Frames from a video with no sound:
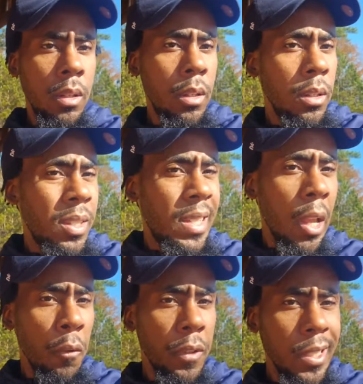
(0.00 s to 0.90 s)

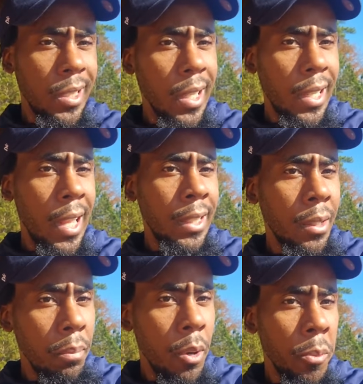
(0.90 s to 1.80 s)
selfie stick at the
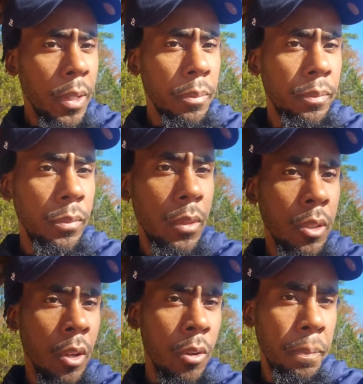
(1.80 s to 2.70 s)
moment,
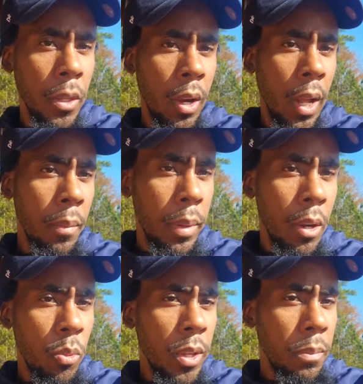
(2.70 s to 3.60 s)
so y'all gotta bear
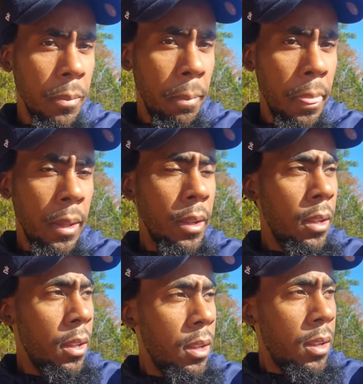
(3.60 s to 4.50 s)
with me.
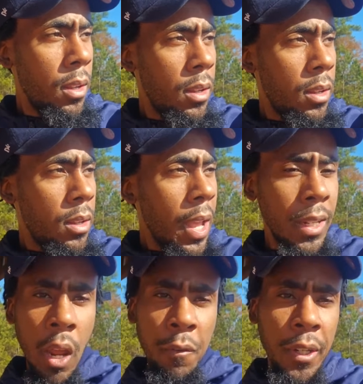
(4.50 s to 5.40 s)
I
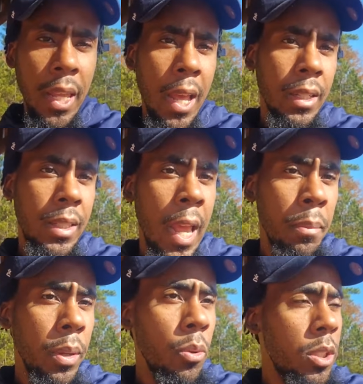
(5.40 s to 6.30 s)
definitely had to tap
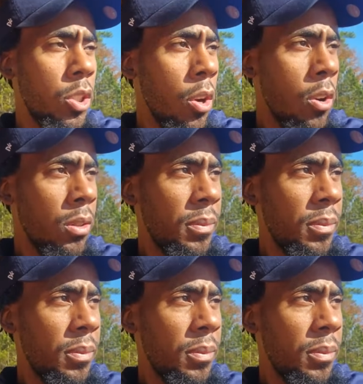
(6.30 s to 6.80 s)
in with y'all.